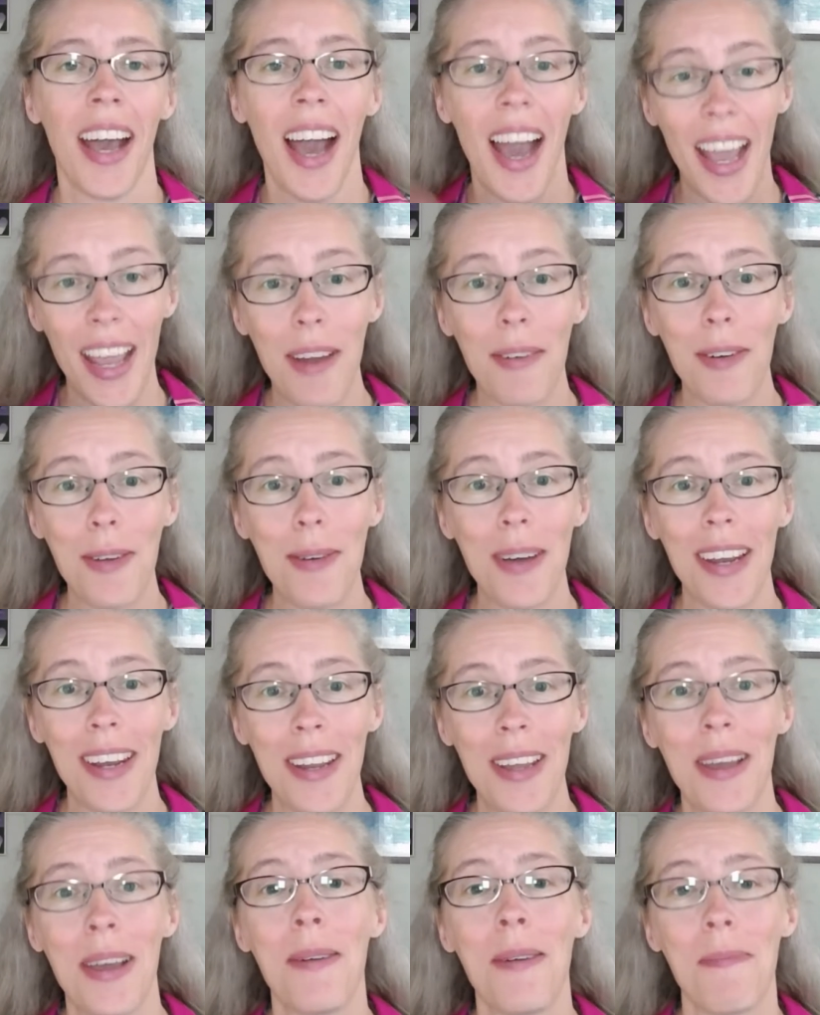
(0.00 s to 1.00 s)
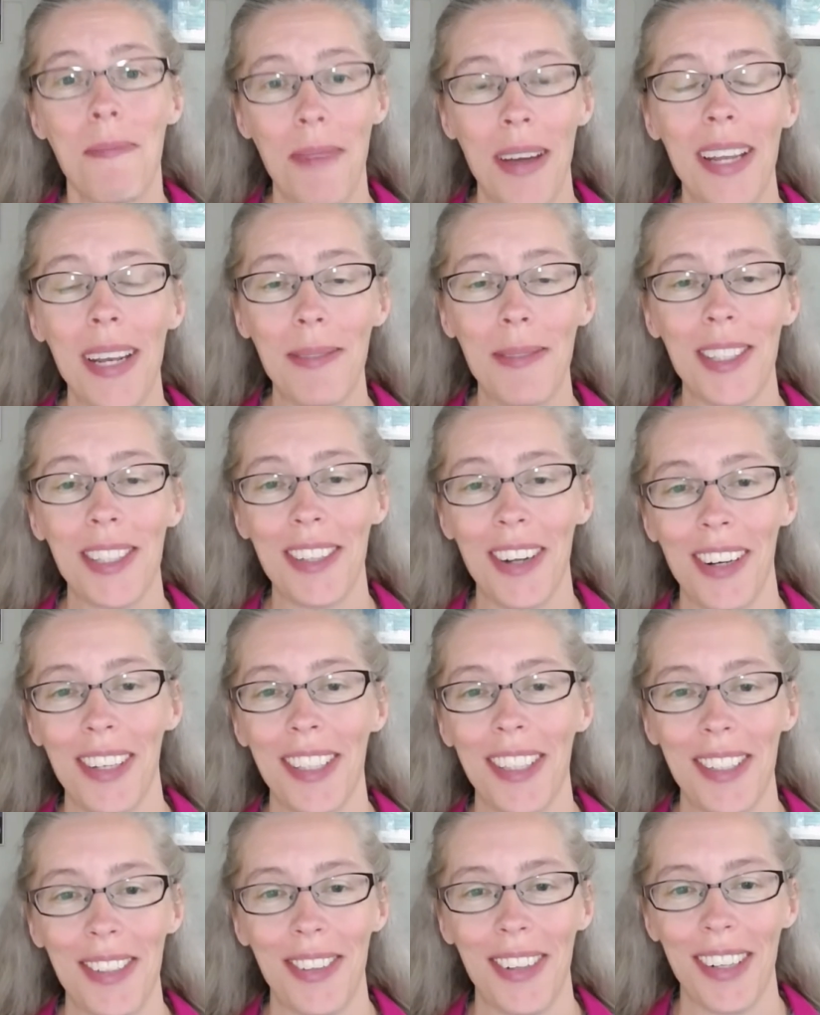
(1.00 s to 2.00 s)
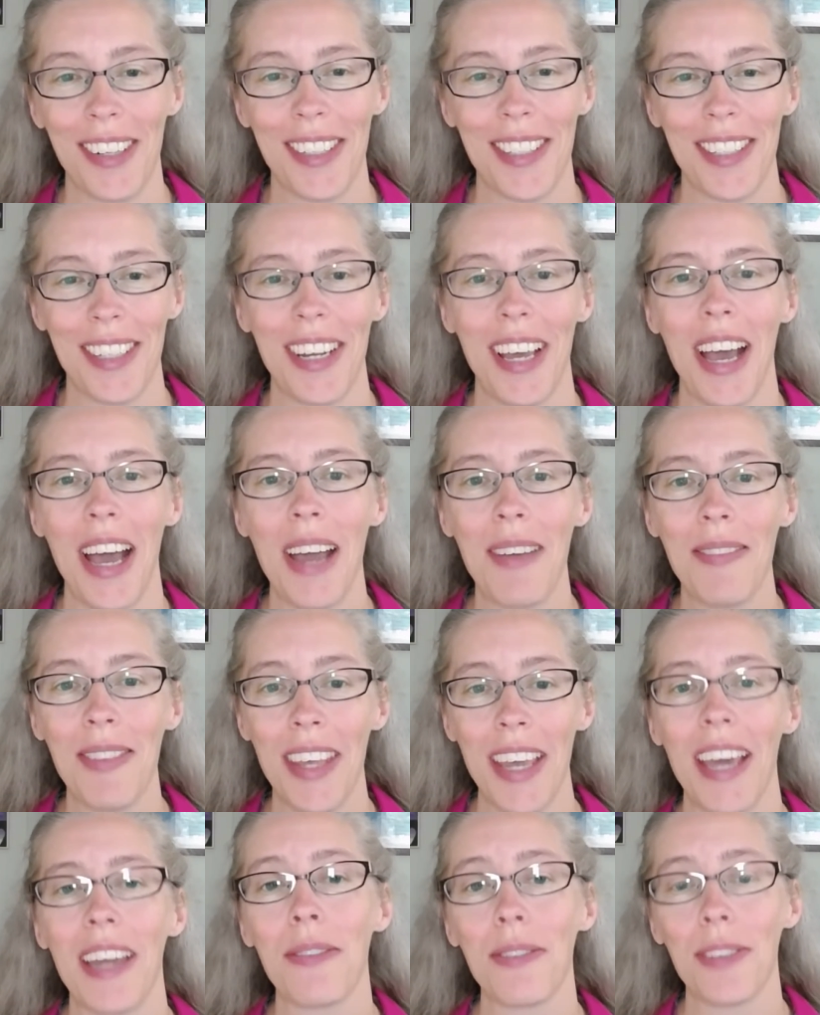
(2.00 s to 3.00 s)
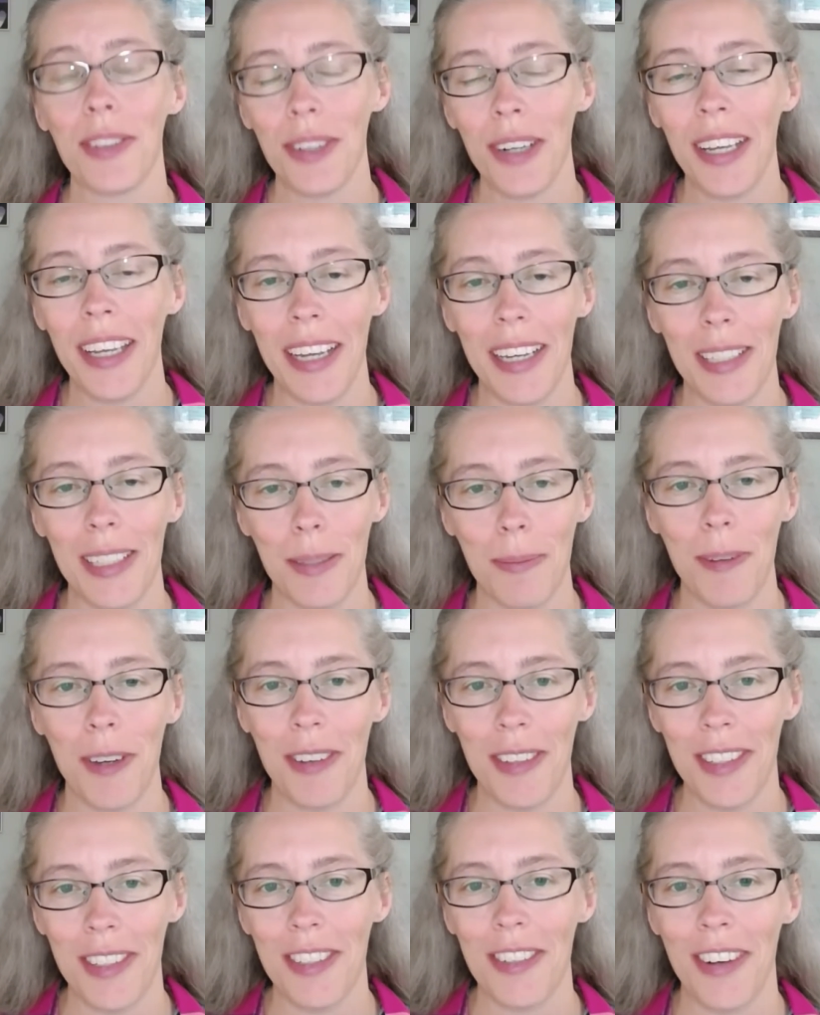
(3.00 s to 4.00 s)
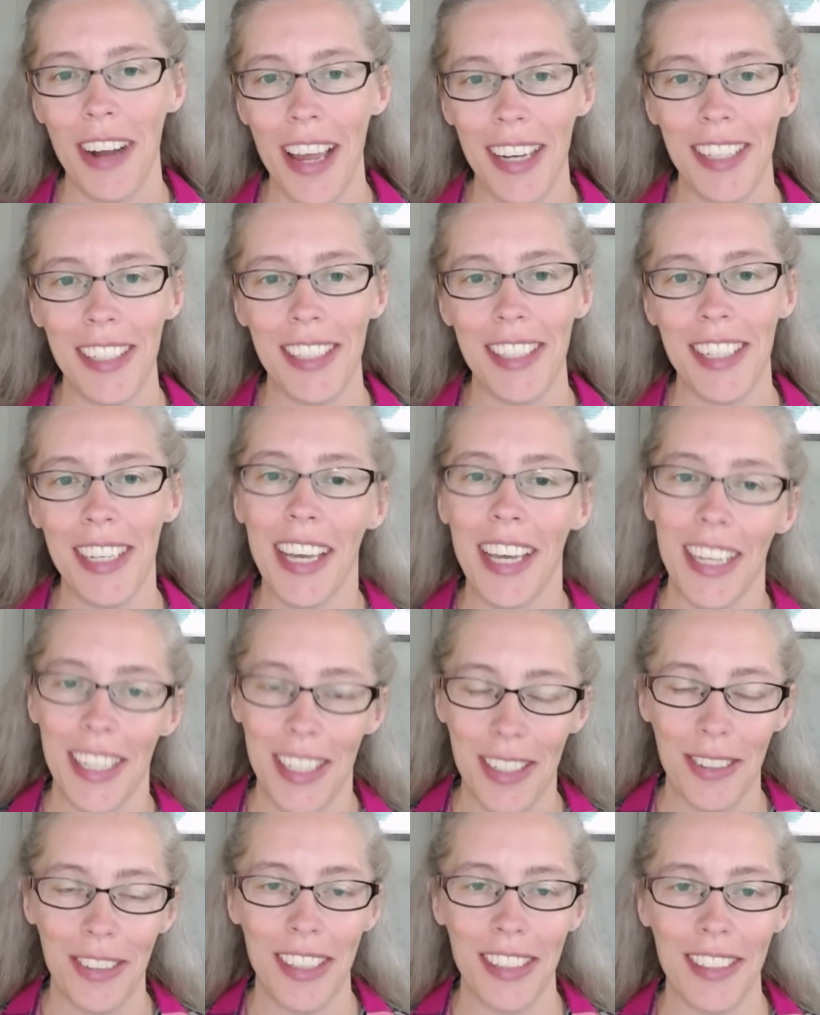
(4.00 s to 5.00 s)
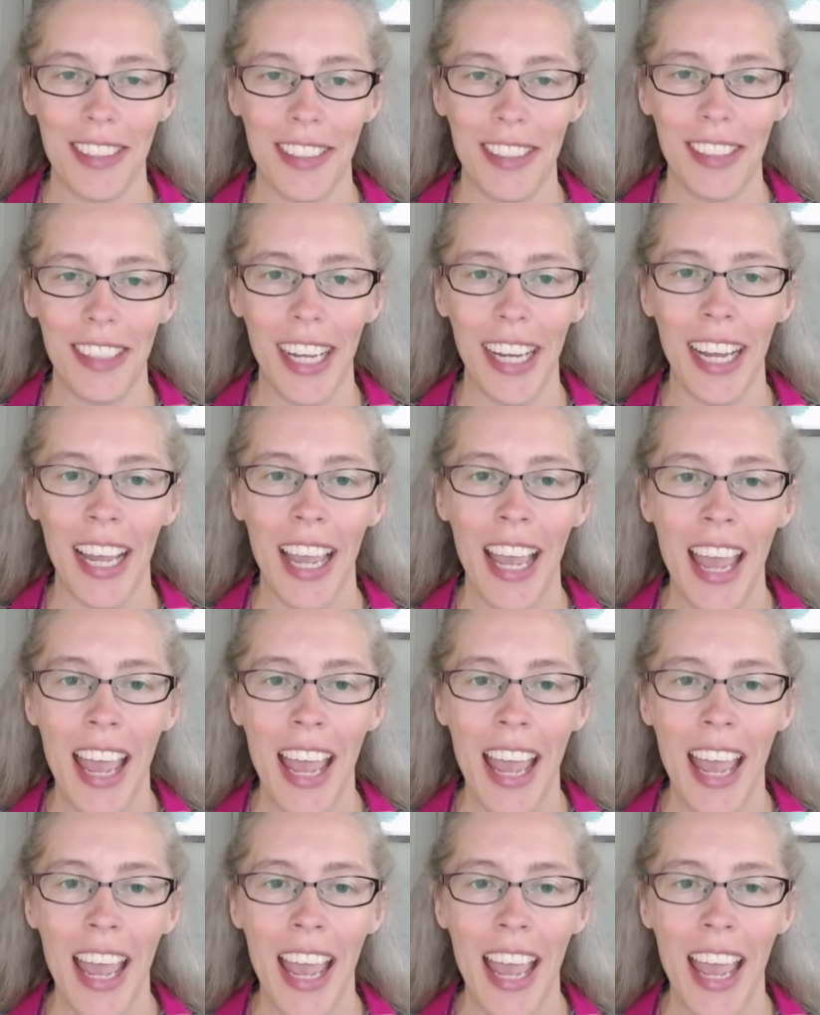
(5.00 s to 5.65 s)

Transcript: Hi everyone, my name is Carla Torgerson. I'm the head of Learning Experience Strategy at Torrance Learning.